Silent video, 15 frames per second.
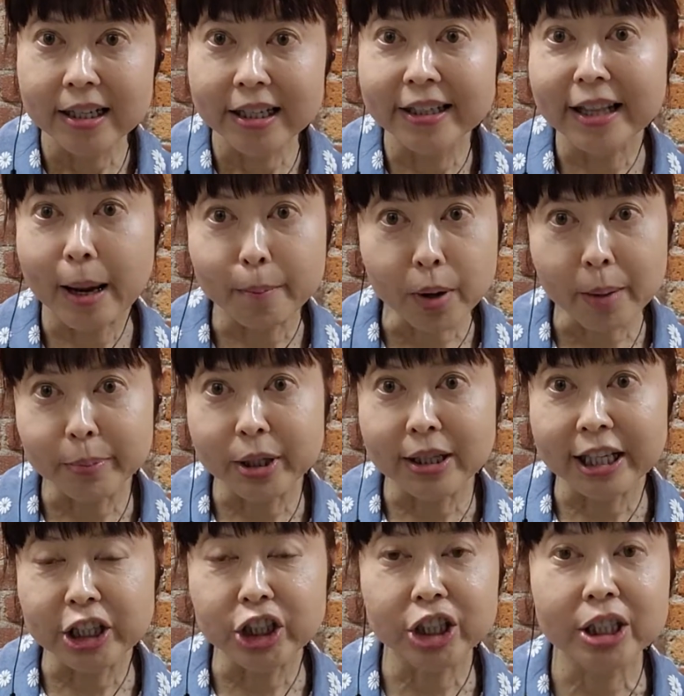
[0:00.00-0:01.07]
in that
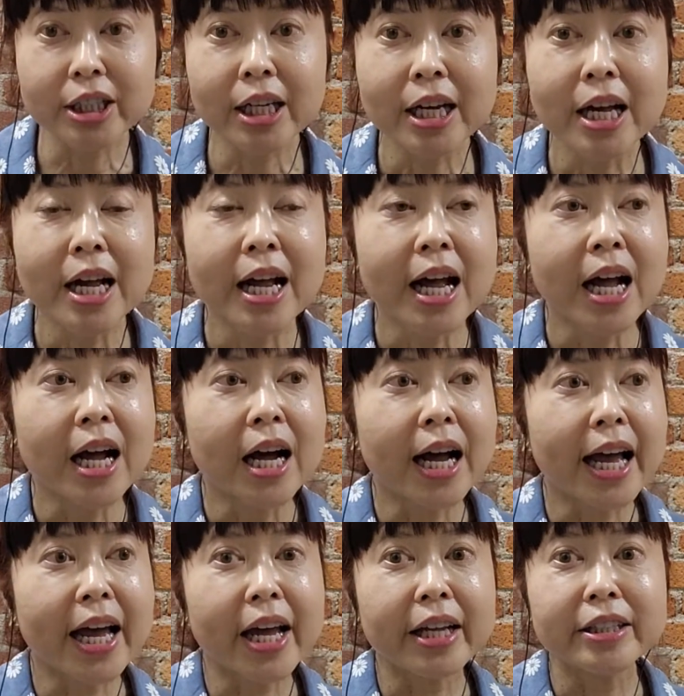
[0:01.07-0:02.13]
population
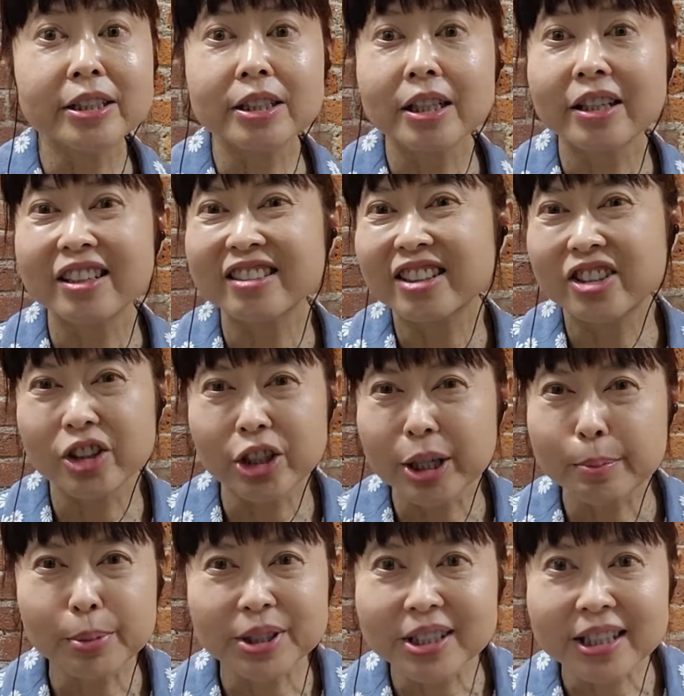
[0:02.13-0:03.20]
and
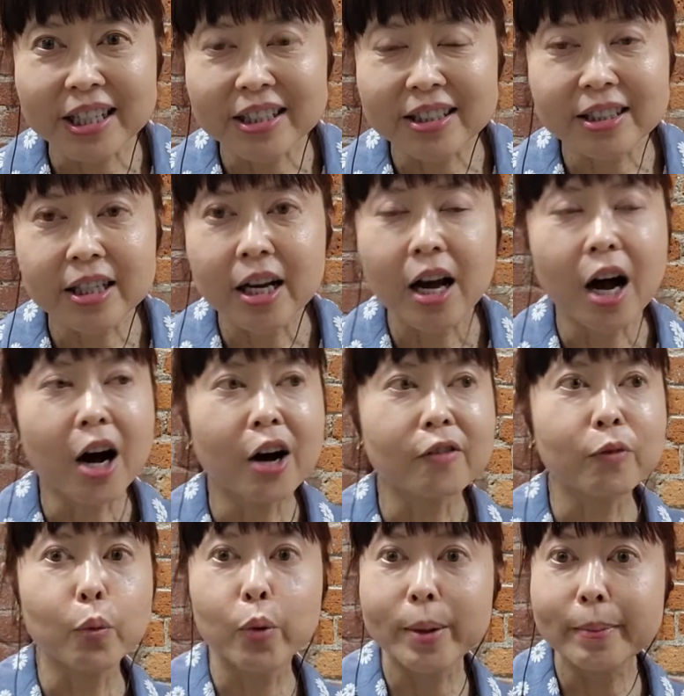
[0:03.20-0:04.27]
30%
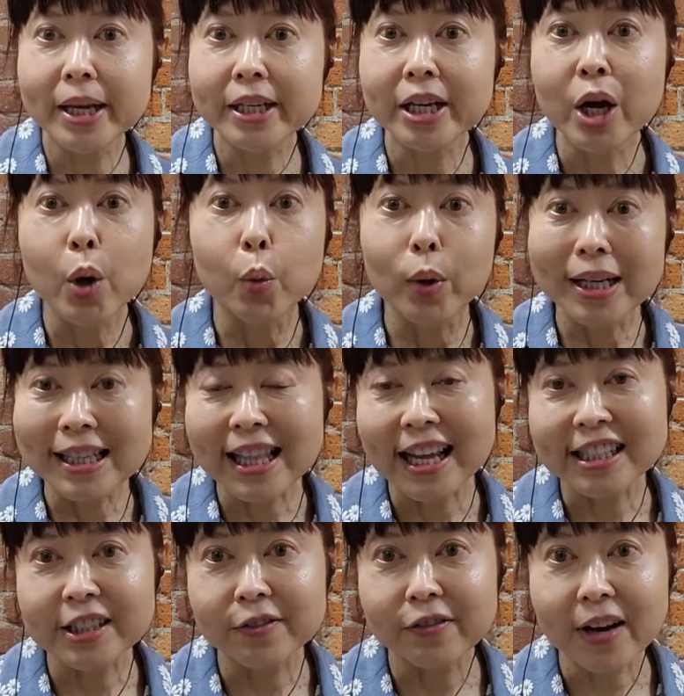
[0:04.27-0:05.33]
of women were
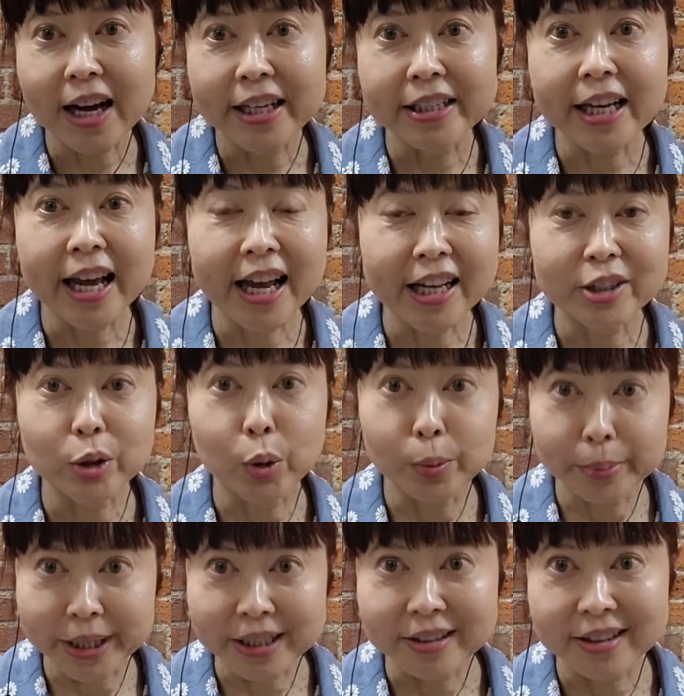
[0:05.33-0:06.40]
classified as
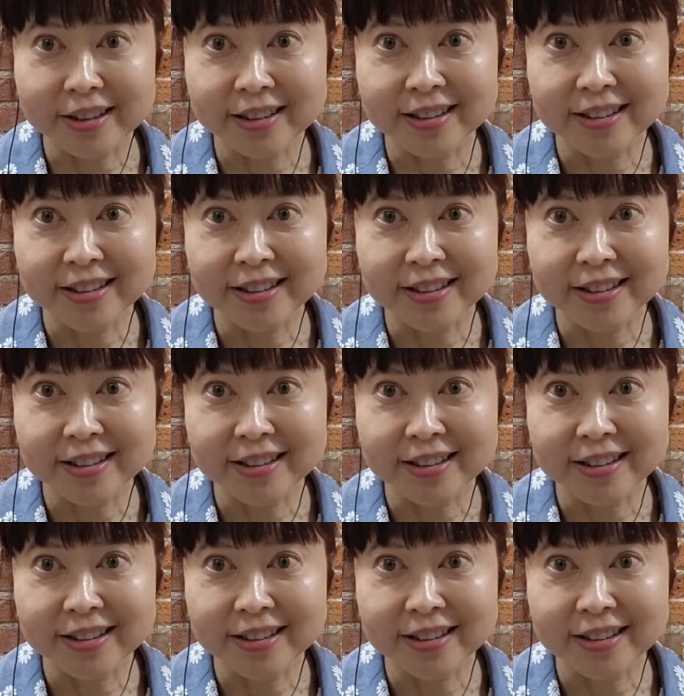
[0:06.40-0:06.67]
obese.